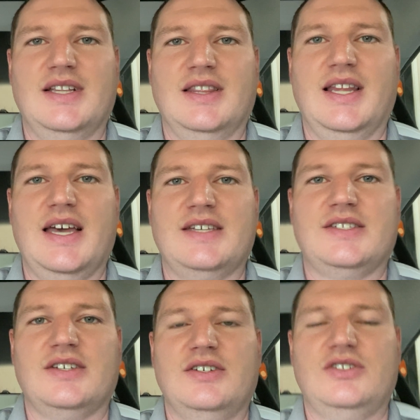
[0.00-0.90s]

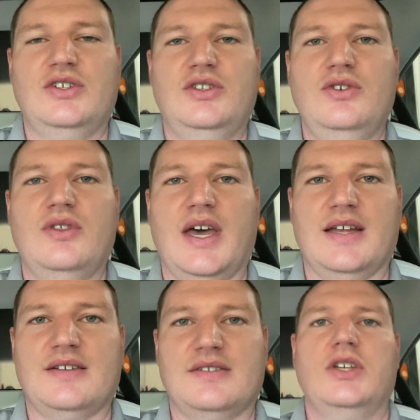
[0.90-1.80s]
less to do
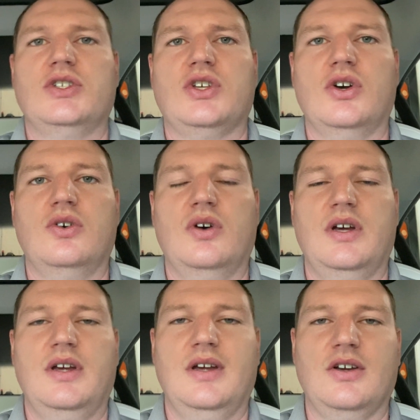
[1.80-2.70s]
that. So
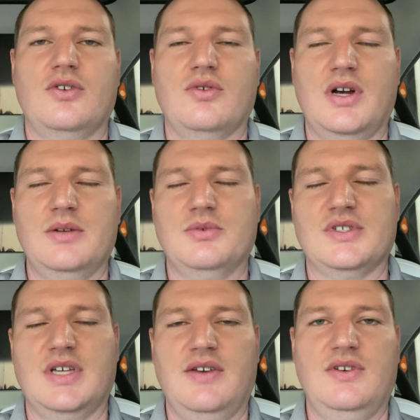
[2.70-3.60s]
incredible
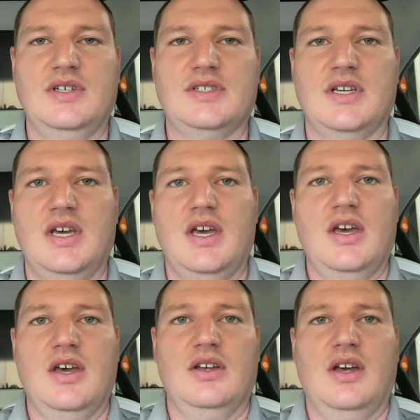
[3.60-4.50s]
savings
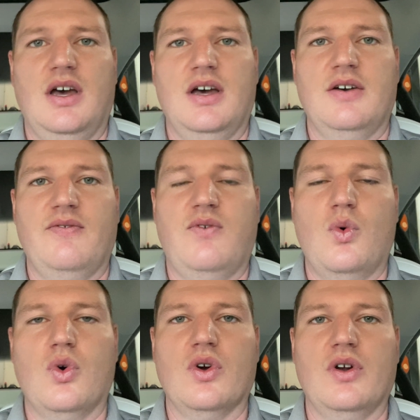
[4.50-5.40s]

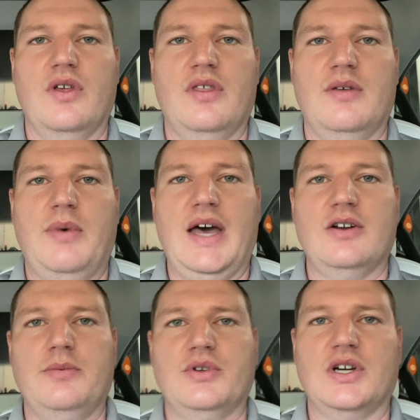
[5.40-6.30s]
for the
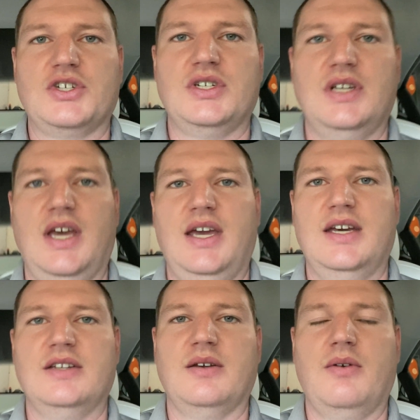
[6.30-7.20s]
battery production
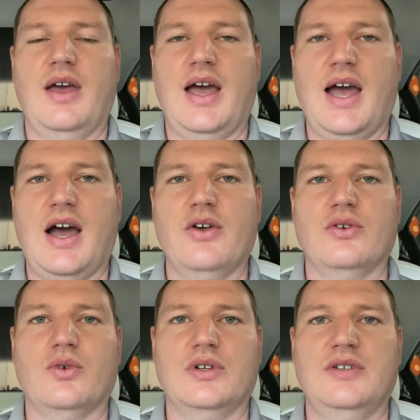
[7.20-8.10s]
and how they're
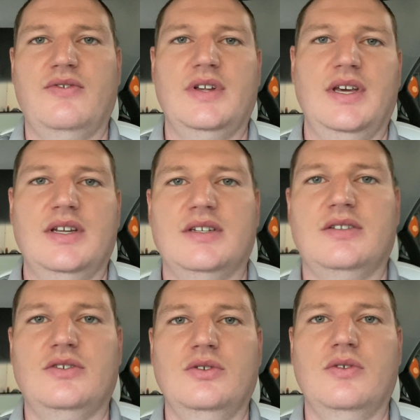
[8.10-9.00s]
going to fit it
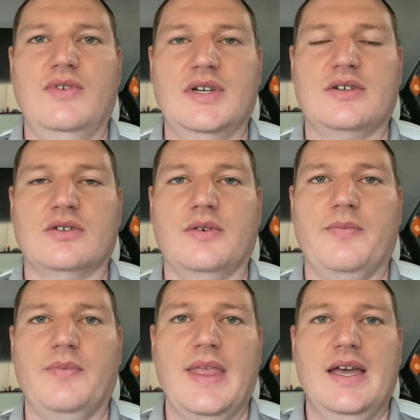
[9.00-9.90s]
into the vehicle.
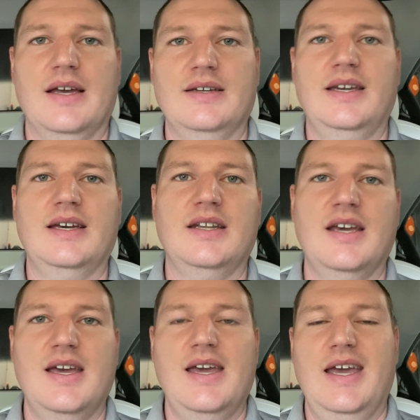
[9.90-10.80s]
Again,
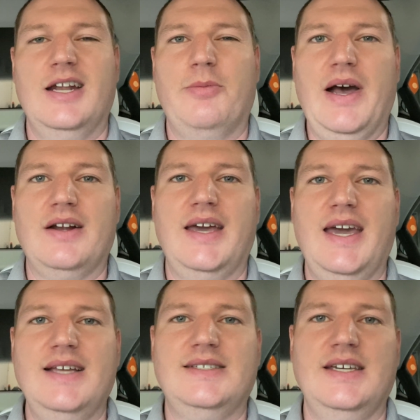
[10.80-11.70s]
in about
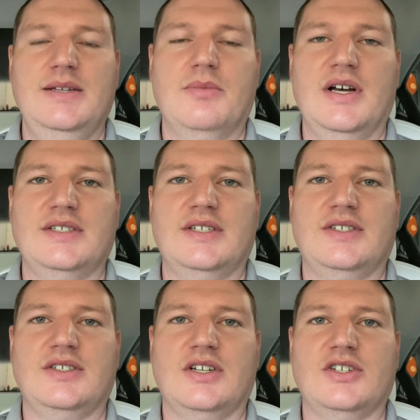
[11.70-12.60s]
18 months,
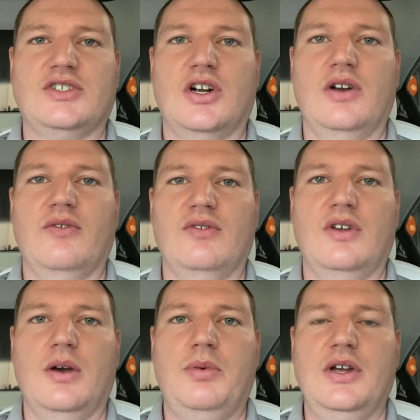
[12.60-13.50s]
this is going to start
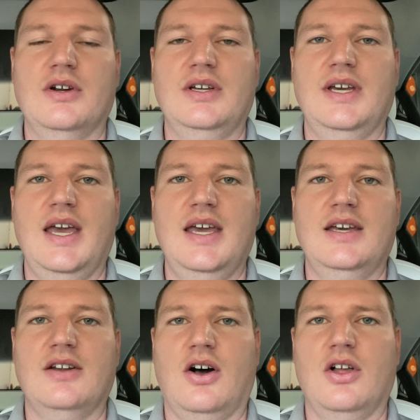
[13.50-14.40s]
appearing
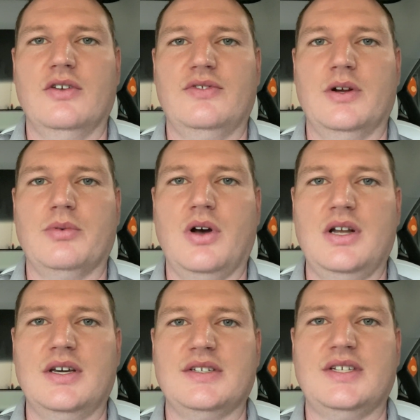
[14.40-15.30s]
in all of their
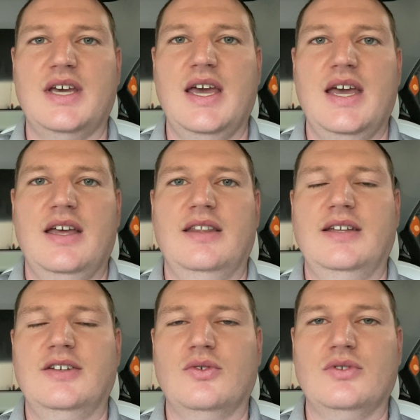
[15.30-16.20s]
products, and they
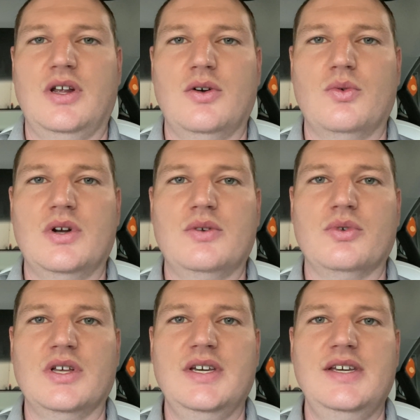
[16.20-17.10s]
don't want to
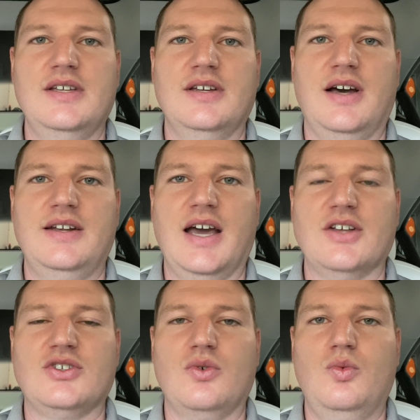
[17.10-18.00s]
really
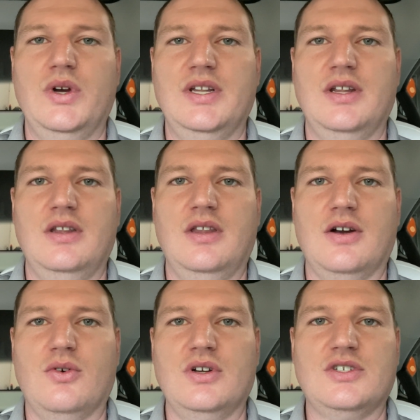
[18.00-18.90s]
announce when they're
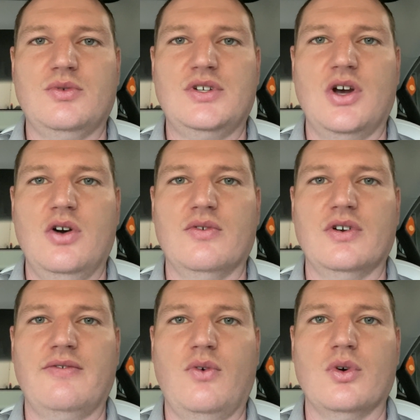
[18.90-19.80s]
going to switch
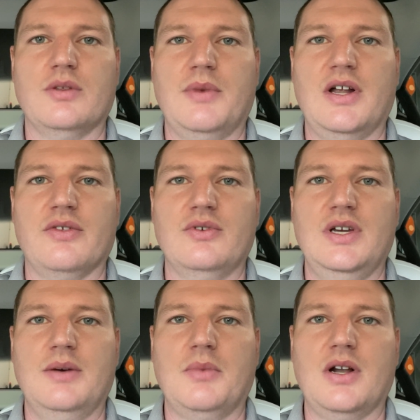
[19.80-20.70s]
over for the Model
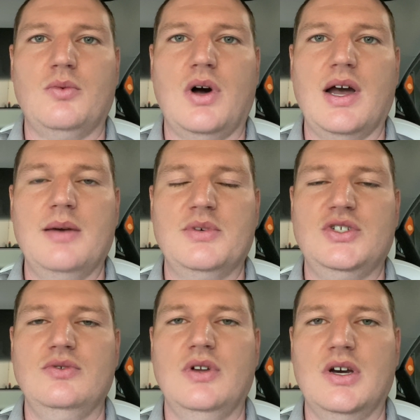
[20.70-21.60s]
3 and Model Y,
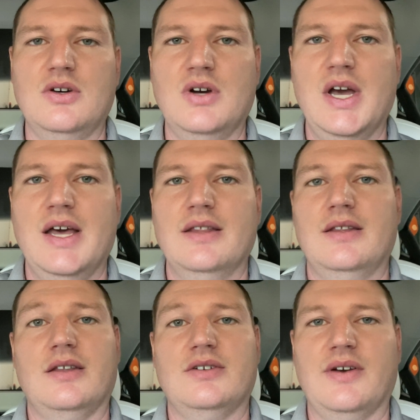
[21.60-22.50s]
but you know
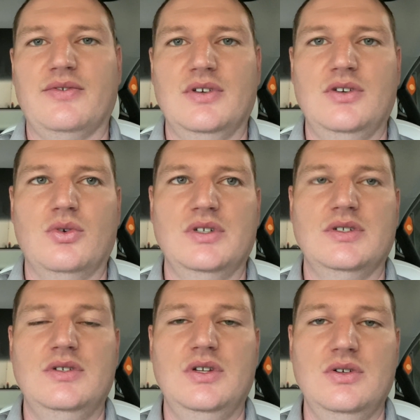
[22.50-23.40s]
that they're definitely going to
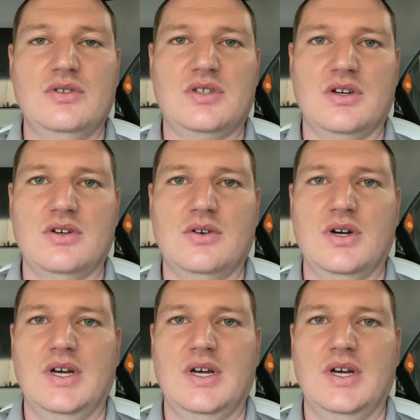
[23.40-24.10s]
do so